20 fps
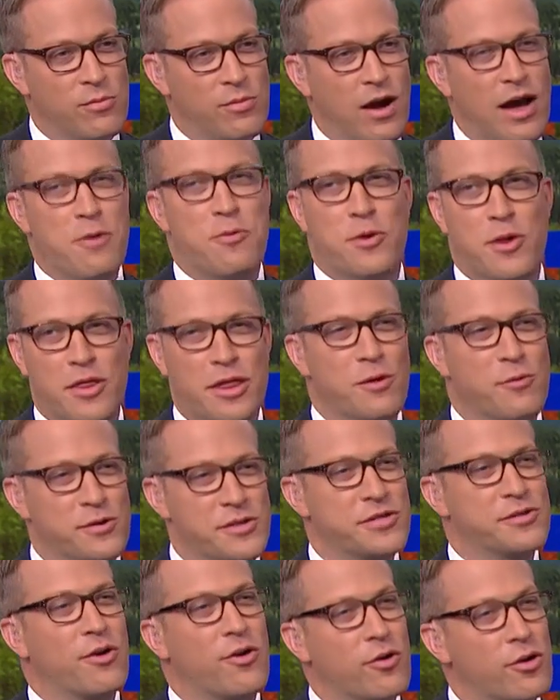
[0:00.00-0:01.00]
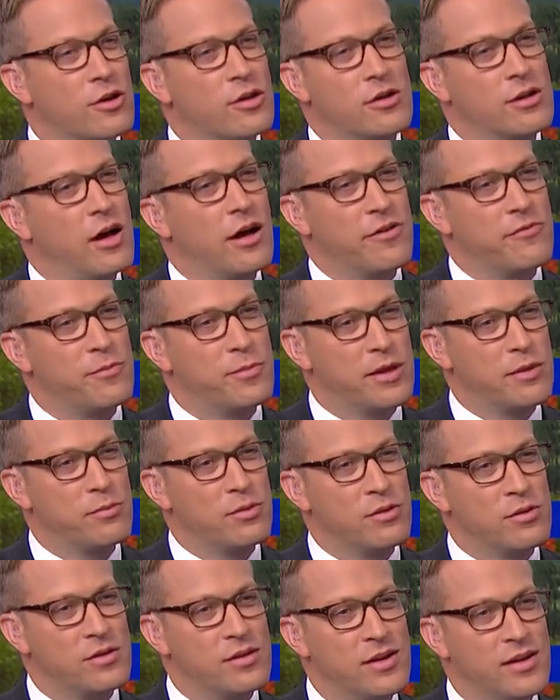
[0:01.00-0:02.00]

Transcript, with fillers: I would think, would startle a lot of people.